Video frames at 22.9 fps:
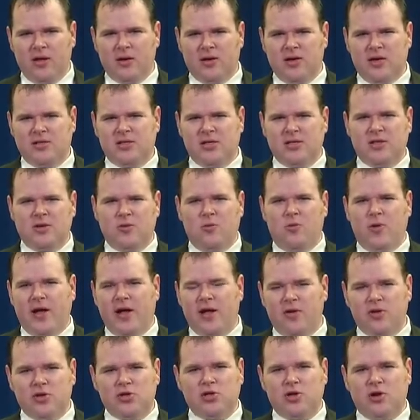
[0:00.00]
Doesn't the
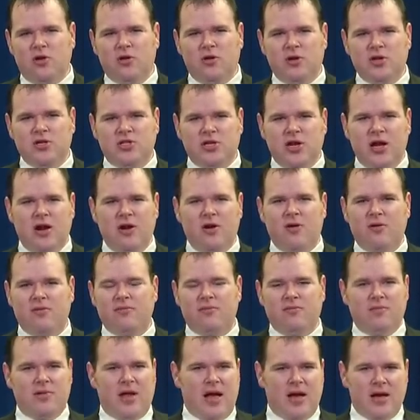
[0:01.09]
whale share
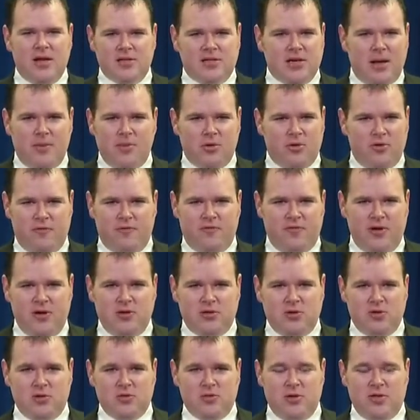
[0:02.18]
anatomical
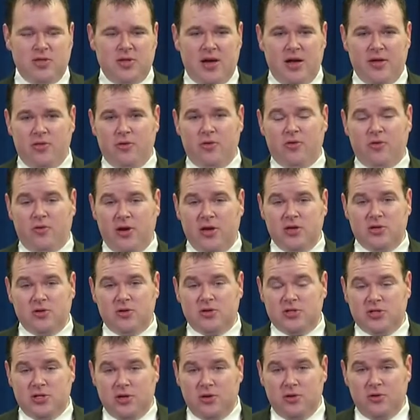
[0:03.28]
features with other
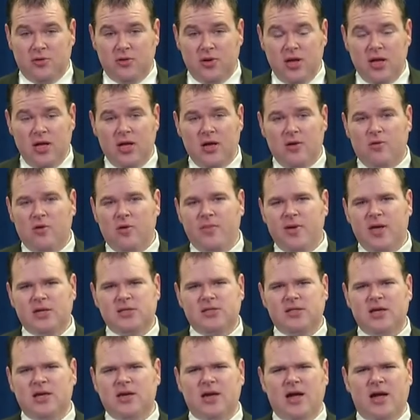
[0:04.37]
creatures too? What makes
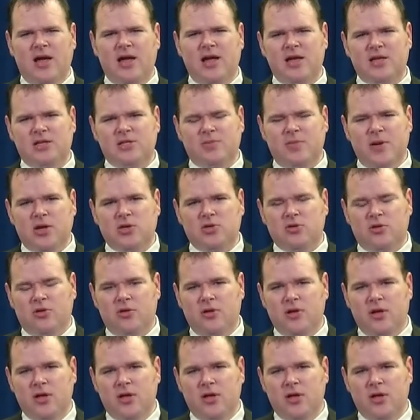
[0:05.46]
the Indohyus special?